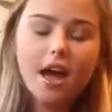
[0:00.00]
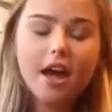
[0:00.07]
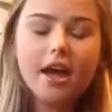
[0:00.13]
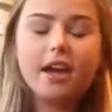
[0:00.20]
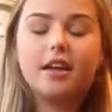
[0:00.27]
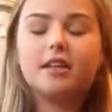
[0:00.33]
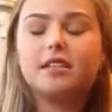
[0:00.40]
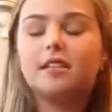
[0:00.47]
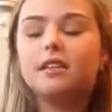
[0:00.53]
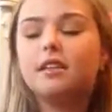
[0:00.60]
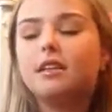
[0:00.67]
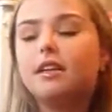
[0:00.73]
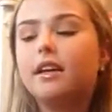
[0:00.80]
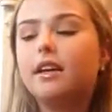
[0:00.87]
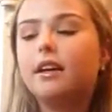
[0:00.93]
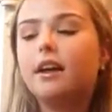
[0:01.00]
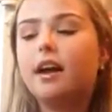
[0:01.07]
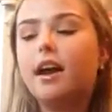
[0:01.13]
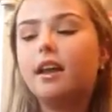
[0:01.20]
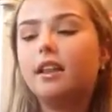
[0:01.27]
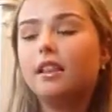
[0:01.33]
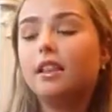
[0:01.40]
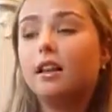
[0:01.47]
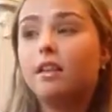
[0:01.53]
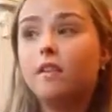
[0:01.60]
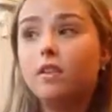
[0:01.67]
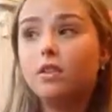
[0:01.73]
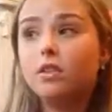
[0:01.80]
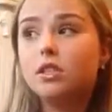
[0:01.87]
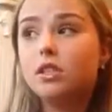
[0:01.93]
And yeah, I
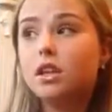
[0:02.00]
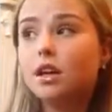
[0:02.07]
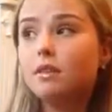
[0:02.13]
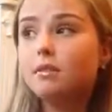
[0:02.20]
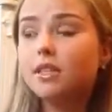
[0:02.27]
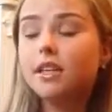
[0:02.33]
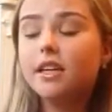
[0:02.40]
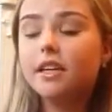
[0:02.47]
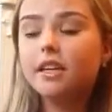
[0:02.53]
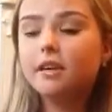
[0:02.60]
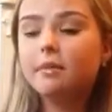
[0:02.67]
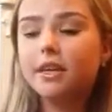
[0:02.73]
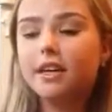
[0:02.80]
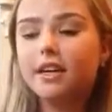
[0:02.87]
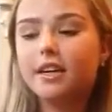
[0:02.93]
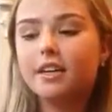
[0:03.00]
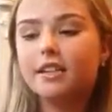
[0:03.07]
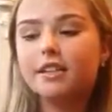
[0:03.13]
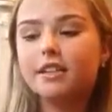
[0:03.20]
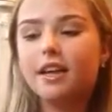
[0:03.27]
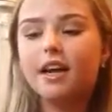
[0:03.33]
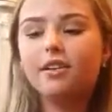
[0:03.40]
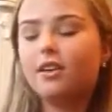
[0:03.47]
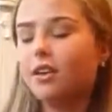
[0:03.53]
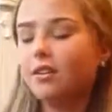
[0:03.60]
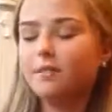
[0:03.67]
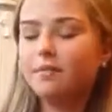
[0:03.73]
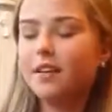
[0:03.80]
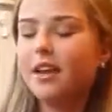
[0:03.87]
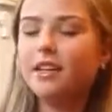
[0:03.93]
love those times of year because, I don't know,
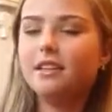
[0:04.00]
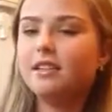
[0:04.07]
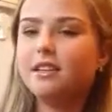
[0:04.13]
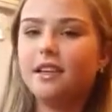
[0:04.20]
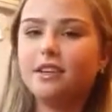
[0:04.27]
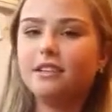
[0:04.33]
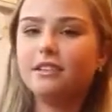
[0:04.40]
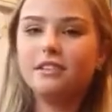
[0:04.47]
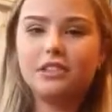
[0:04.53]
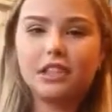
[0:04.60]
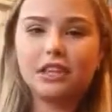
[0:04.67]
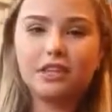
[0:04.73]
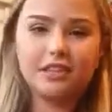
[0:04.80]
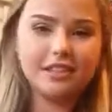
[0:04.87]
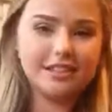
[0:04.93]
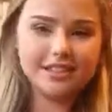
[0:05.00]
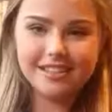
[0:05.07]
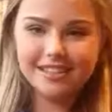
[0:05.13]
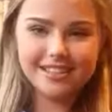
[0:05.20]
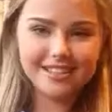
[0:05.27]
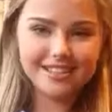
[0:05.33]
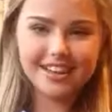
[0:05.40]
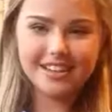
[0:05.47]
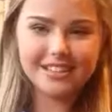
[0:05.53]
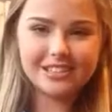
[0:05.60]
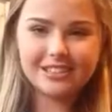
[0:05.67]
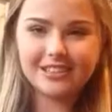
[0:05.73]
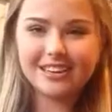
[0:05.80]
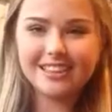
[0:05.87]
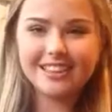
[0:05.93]
I just like changes and that
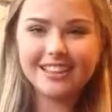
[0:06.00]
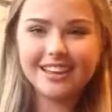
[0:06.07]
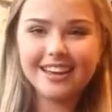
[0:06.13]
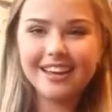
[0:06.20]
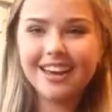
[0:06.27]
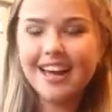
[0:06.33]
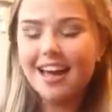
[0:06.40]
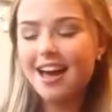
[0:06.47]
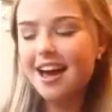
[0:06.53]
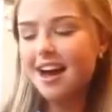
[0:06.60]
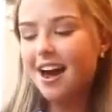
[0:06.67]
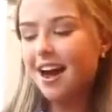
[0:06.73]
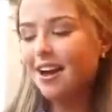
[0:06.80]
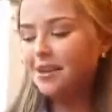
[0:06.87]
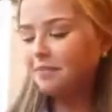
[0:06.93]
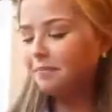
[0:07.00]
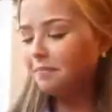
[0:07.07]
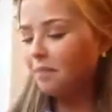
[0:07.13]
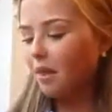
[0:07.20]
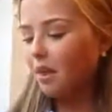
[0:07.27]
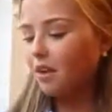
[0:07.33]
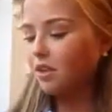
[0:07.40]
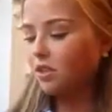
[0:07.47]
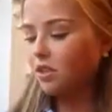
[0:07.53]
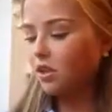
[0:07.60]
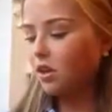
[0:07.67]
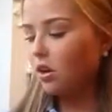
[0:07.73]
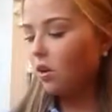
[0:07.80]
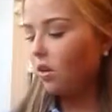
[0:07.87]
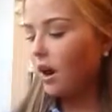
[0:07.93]
sort of thing.
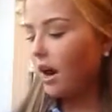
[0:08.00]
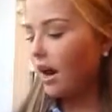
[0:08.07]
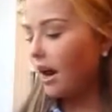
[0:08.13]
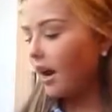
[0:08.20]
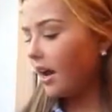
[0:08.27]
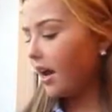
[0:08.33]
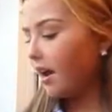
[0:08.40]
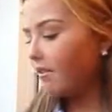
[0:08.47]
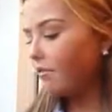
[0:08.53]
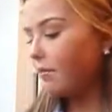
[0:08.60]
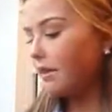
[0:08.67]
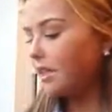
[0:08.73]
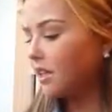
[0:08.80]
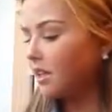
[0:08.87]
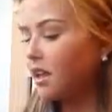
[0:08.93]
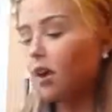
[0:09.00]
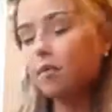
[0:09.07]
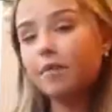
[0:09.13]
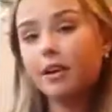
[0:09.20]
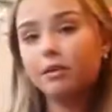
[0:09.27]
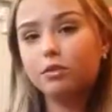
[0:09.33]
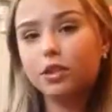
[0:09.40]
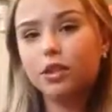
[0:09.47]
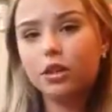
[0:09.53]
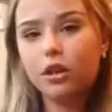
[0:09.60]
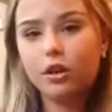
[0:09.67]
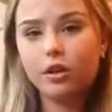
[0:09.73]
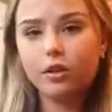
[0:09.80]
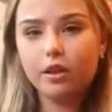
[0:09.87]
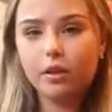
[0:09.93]
So I have basically all makeup to show
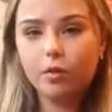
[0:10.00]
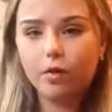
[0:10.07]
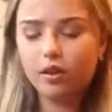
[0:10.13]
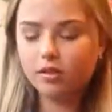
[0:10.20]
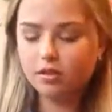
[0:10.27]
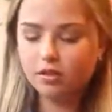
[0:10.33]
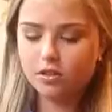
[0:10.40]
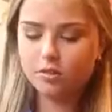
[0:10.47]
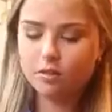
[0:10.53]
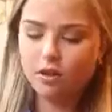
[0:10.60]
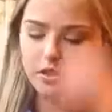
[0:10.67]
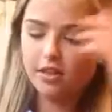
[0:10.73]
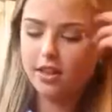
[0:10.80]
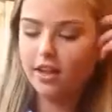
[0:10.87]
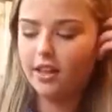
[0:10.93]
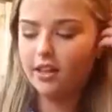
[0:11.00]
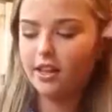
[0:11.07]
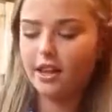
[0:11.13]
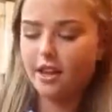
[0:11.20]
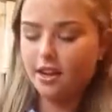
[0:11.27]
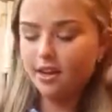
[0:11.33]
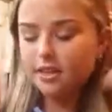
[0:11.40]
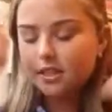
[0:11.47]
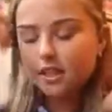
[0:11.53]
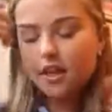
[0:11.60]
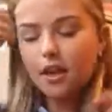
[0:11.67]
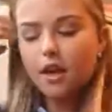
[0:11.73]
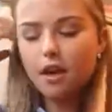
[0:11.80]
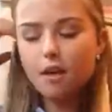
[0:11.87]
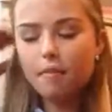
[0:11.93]
you and then one little small thing at the end.
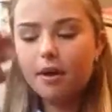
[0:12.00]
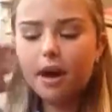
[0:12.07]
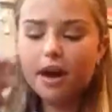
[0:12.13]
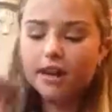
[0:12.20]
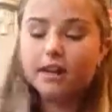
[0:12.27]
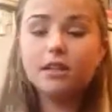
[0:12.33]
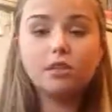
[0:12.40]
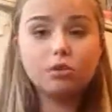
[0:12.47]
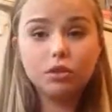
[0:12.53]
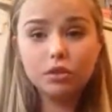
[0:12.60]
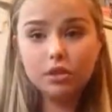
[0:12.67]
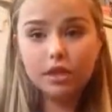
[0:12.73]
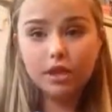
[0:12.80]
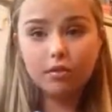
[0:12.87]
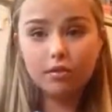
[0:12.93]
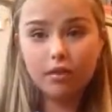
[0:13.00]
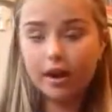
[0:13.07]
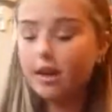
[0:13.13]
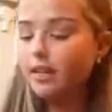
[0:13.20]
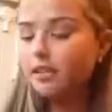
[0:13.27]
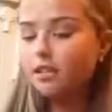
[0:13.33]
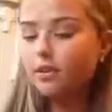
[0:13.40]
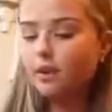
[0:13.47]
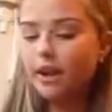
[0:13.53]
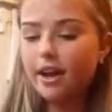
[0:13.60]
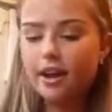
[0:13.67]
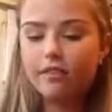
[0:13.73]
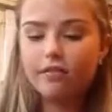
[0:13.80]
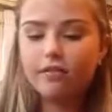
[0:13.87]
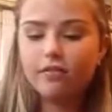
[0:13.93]
But I guess we'll just get right into it.
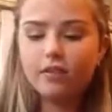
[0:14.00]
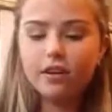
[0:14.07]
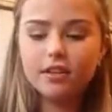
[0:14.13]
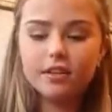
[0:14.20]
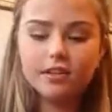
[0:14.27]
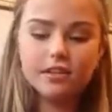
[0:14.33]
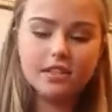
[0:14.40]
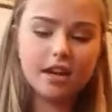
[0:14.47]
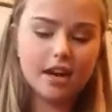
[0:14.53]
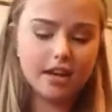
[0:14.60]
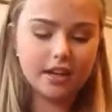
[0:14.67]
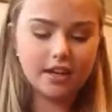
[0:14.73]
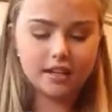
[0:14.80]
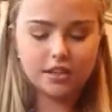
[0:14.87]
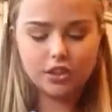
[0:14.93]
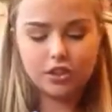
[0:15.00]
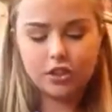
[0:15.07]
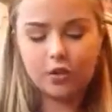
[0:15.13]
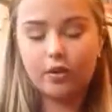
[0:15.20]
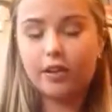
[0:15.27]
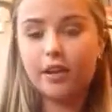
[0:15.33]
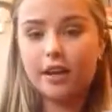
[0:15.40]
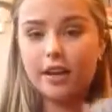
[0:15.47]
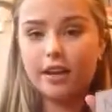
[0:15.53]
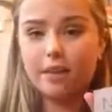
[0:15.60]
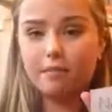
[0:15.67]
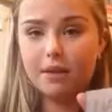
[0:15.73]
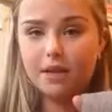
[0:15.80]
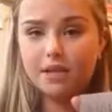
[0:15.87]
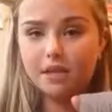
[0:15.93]
And first, I'd like to show you the
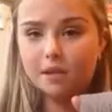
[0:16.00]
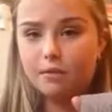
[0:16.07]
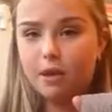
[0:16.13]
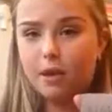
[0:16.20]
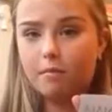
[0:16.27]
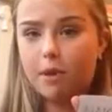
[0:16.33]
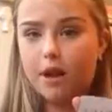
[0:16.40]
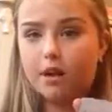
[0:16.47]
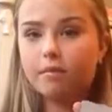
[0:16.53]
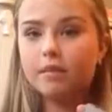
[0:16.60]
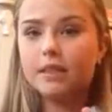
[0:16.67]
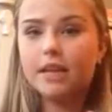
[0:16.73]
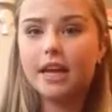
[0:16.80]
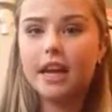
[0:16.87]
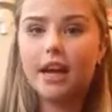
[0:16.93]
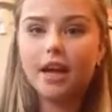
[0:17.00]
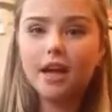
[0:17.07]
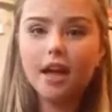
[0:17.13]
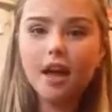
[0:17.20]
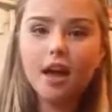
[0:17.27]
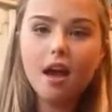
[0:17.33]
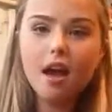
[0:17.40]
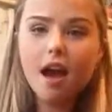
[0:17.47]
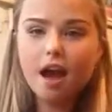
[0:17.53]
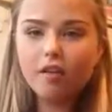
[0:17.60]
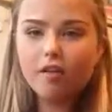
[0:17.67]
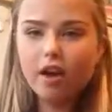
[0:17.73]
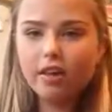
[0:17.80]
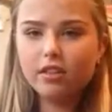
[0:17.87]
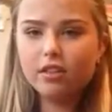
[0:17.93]
Naked Basics palette by Urban Decay.
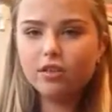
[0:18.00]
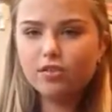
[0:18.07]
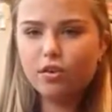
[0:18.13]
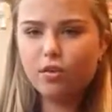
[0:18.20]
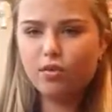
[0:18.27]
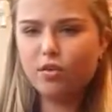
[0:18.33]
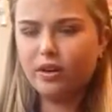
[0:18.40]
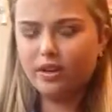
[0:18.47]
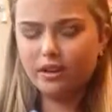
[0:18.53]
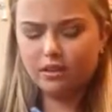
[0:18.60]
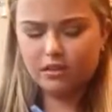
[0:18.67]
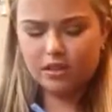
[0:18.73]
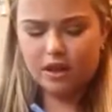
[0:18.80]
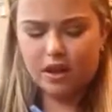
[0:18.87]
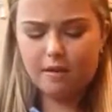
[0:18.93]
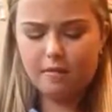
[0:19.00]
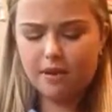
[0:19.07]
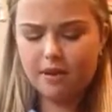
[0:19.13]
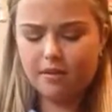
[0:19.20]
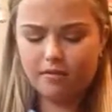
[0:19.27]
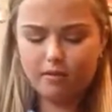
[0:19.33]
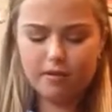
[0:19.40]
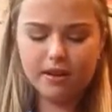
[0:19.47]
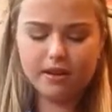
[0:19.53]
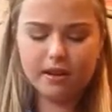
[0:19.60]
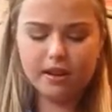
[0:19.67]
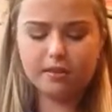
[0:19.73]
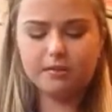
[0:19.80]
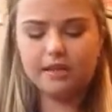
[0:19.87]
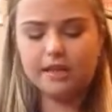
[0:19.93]
I've had this for a really long time, but never been
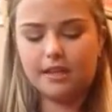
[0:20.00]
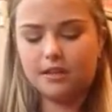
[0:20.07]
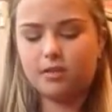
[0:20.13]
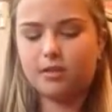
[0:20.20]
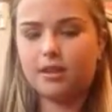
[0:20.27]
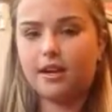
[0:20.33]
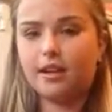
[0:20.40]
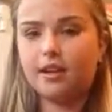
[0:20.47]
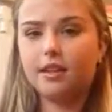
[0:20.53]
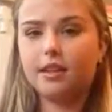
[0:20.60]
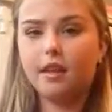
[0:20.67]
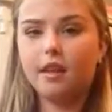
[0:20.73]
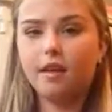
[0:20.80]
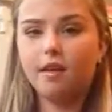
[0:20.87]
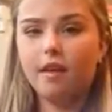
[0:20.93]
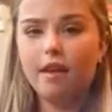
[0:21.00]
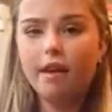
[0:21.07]
obsessed with anything.